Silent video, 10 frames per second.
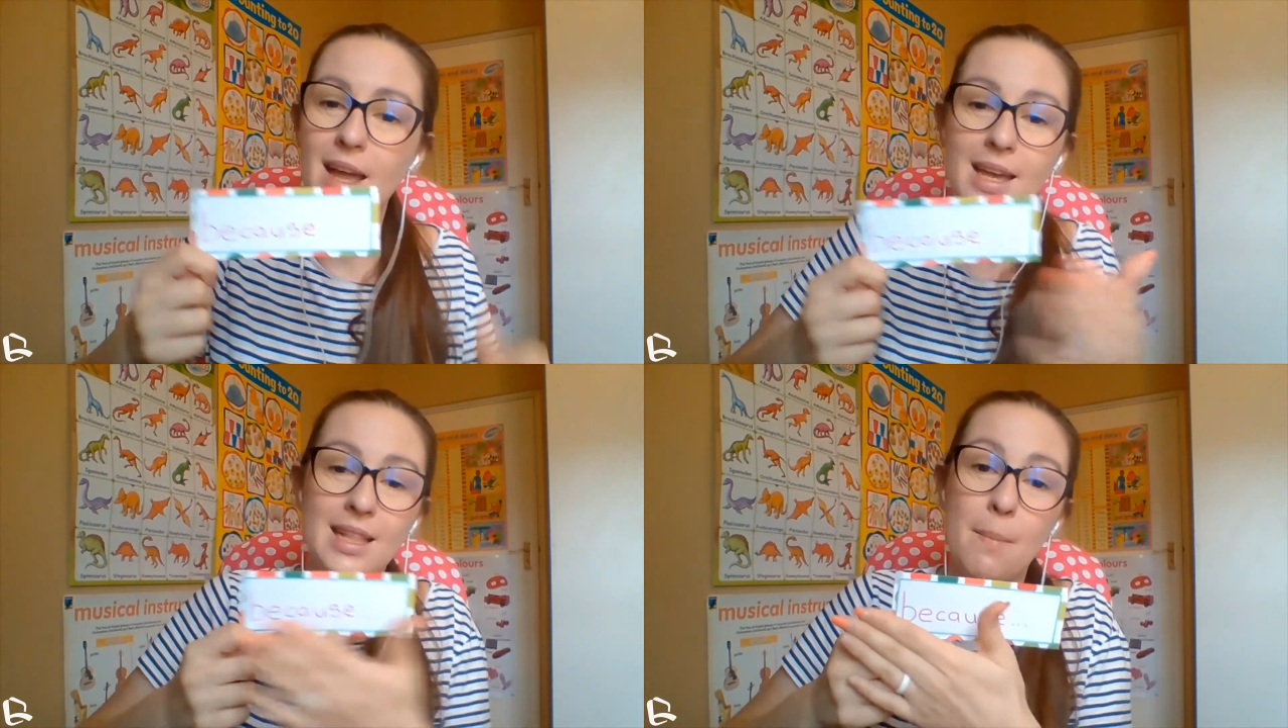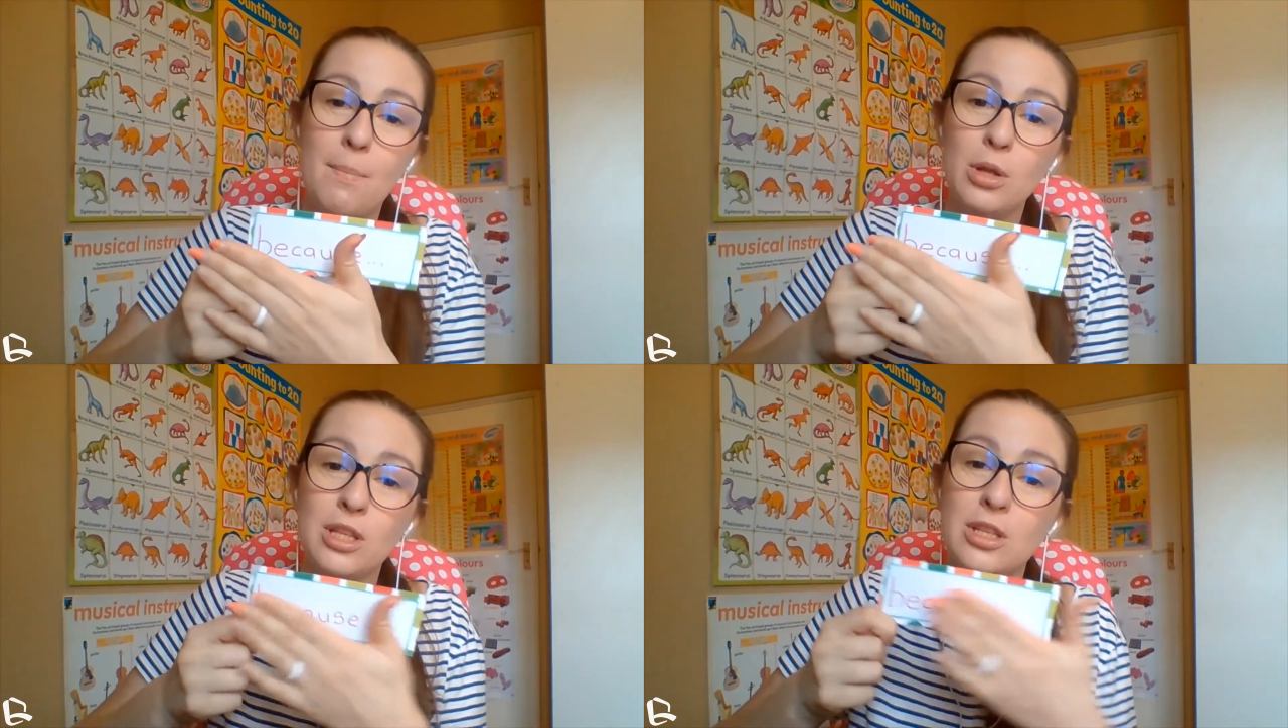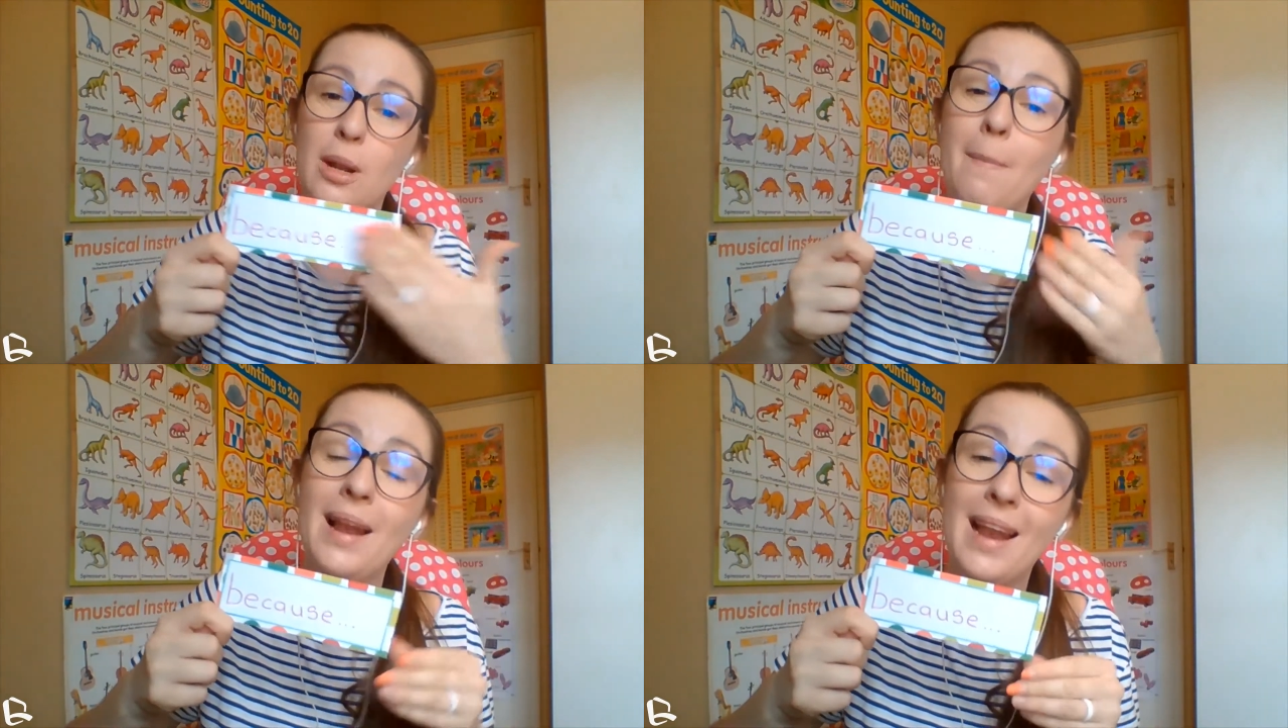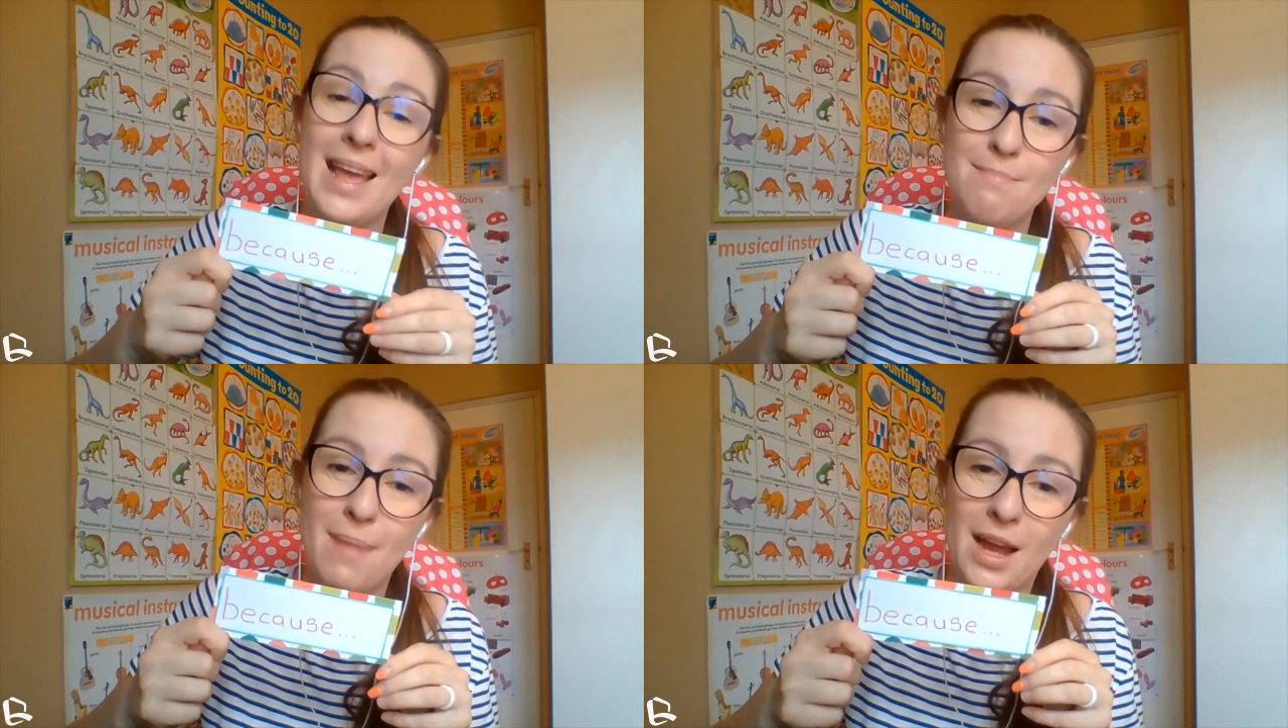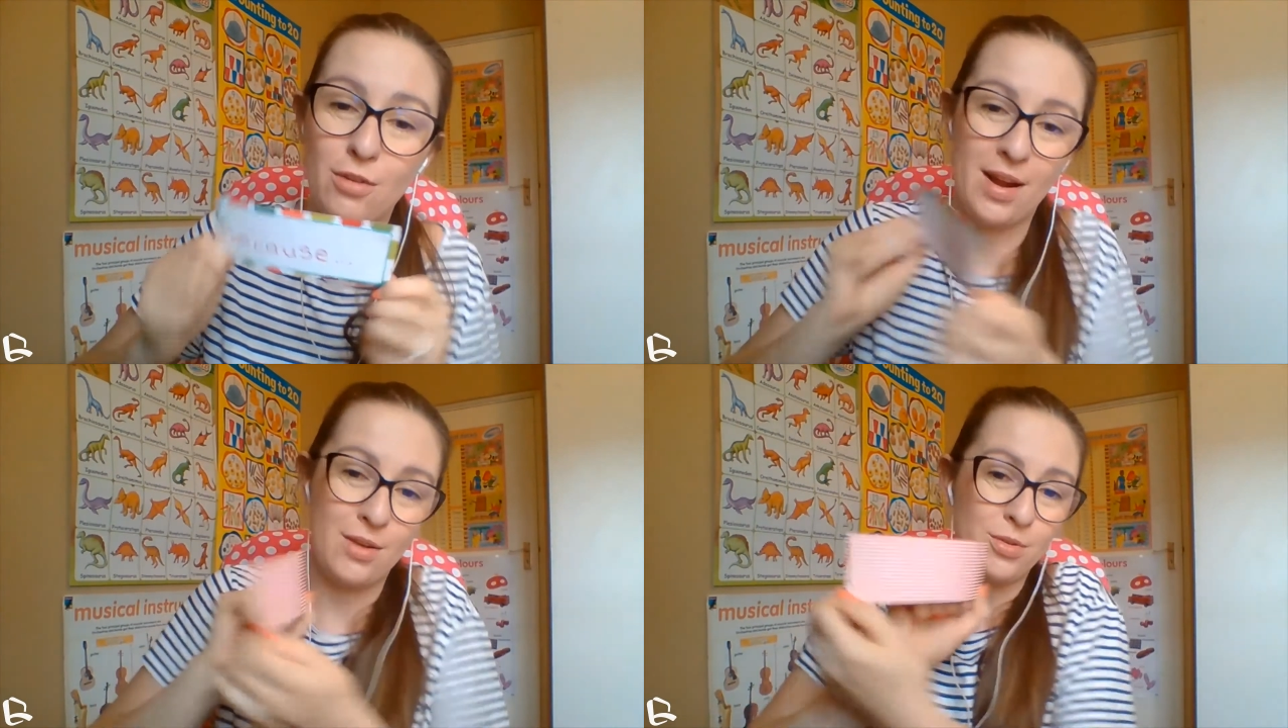I can then put this on a plain
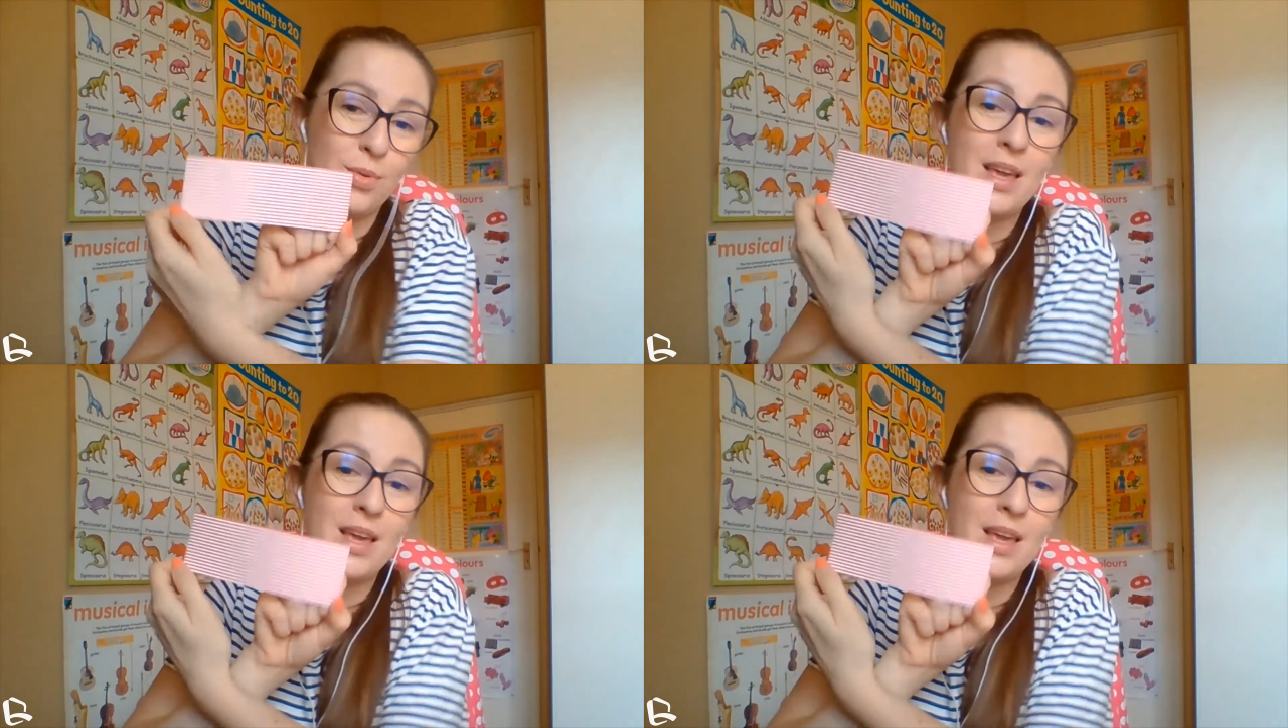background or